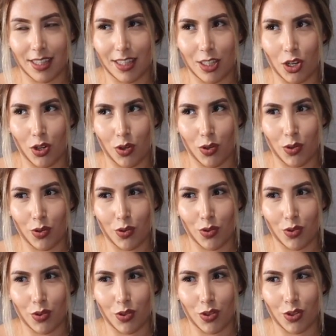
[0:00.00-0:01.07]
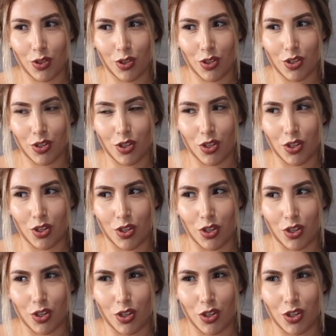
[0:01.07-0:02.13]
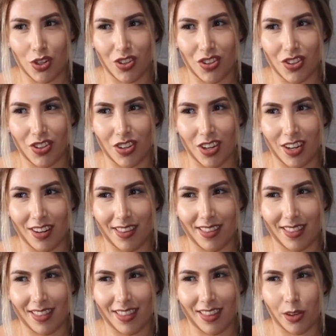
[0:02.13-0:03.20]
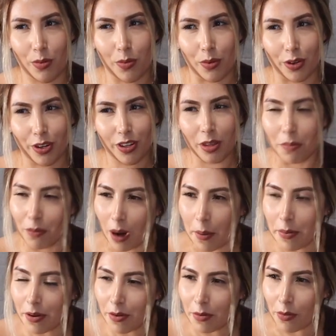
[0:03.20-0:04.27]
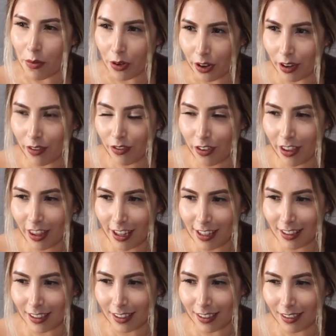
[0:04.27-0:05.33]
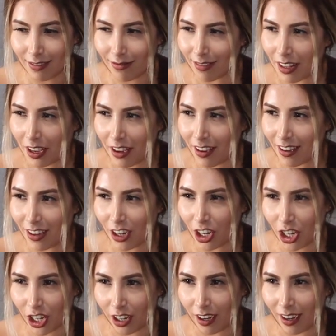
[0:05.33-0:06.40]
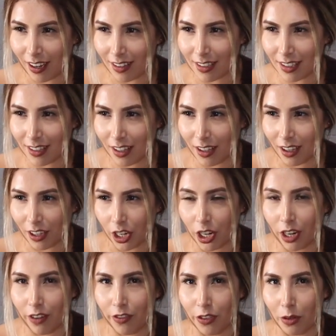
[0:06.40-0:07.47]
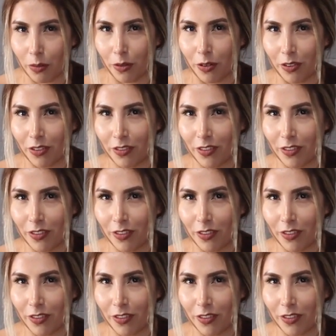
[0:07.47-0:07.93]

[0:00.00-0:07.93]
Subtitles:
So the proper word for this is not hurt. It's uncomfortable.